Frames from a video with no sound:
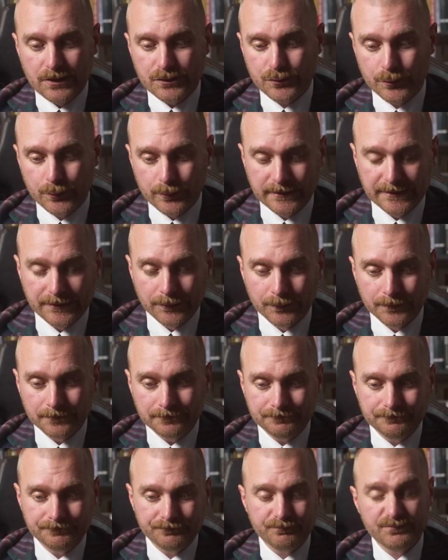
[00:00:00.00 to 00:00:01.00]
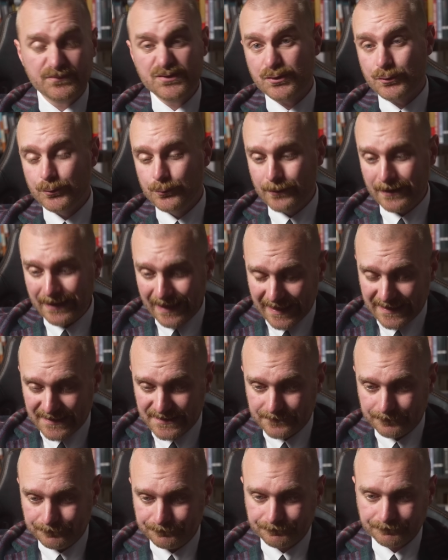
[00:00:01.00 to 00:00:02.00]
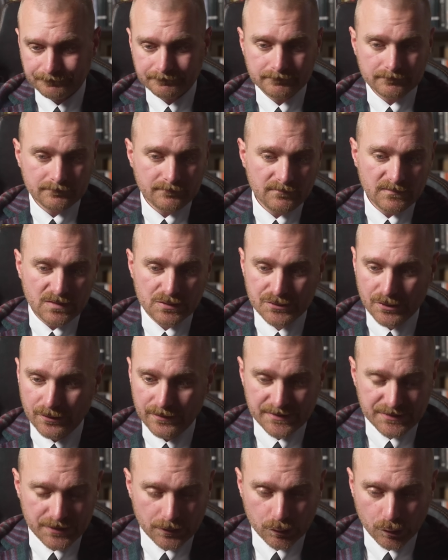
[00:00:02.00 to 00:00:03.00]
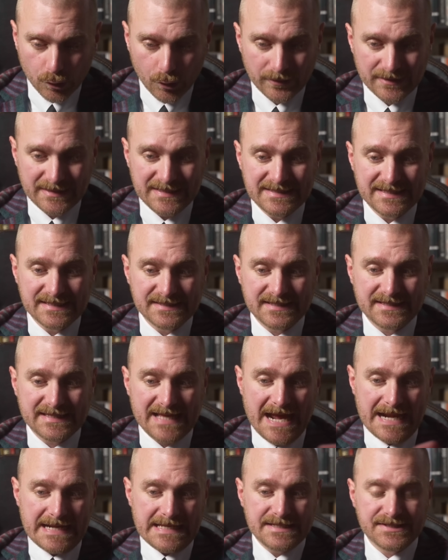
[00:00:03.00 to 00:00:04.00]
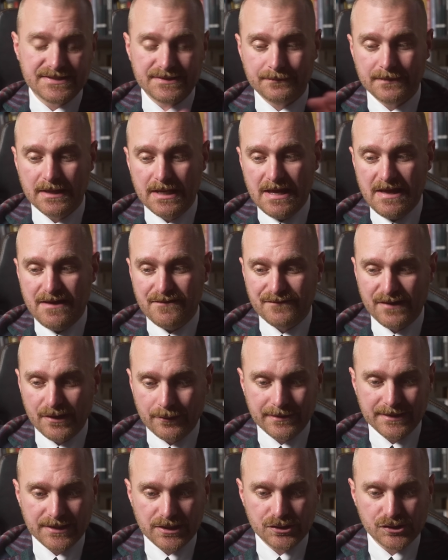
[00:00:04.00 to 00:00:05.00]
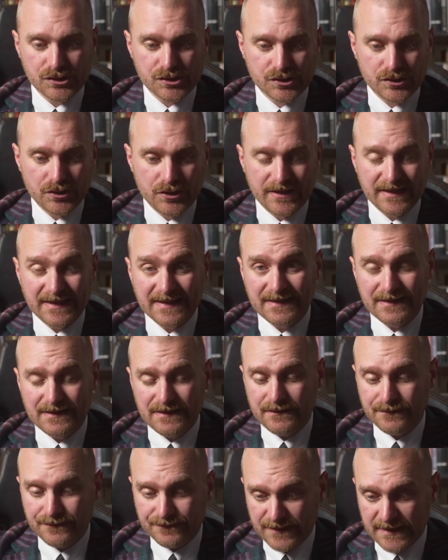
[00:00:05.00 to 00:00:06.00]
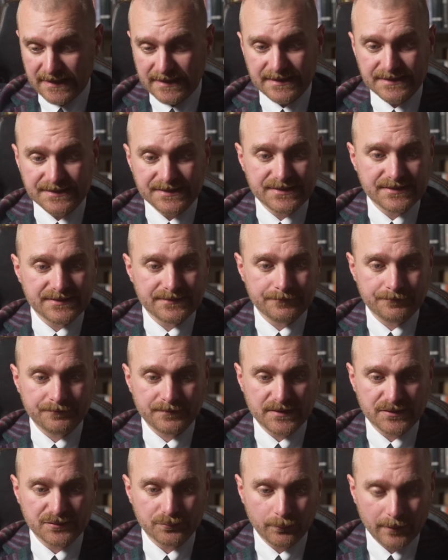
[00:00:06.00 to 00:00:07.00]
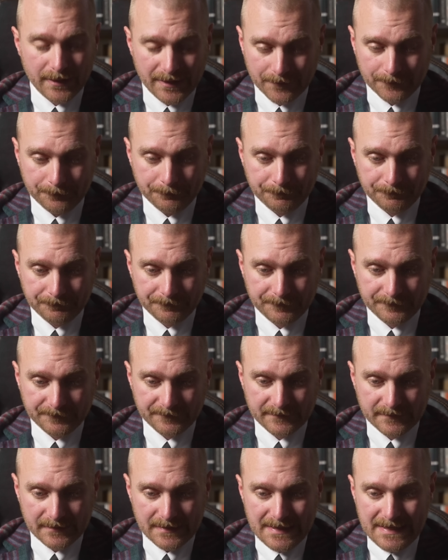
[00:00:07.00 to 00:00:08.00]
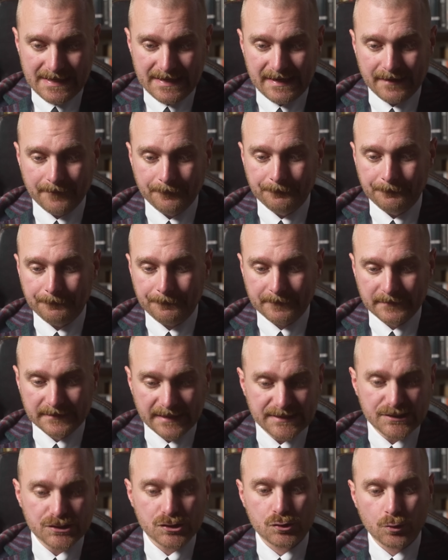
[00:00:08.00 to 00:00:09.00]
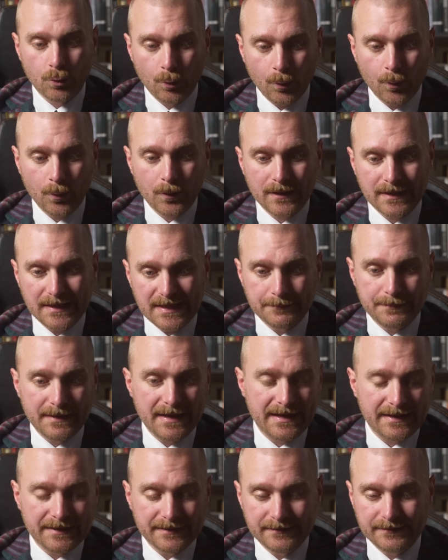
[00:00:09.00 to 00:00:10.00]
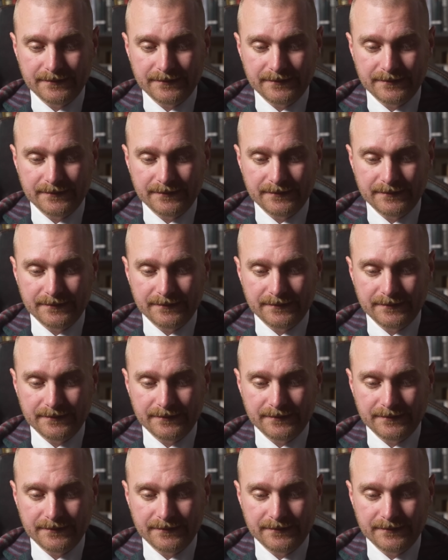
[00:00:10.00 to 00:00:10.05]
too little, too late. So there's a lot in this, and that is some very concerning figures as well. Now, let's talk about